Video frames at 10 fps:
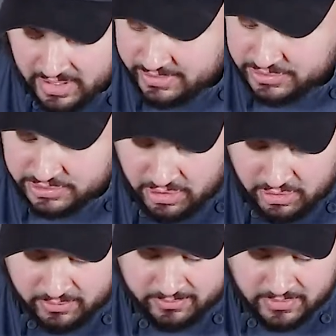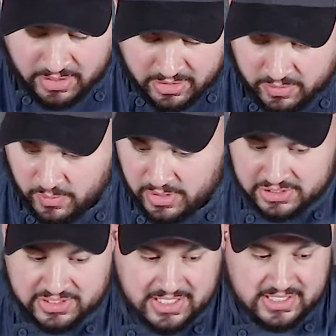So we're going to
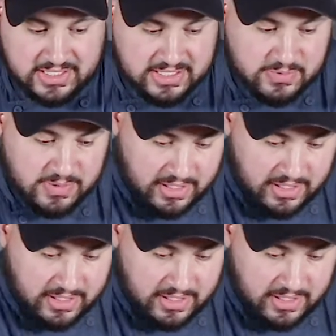just season this with a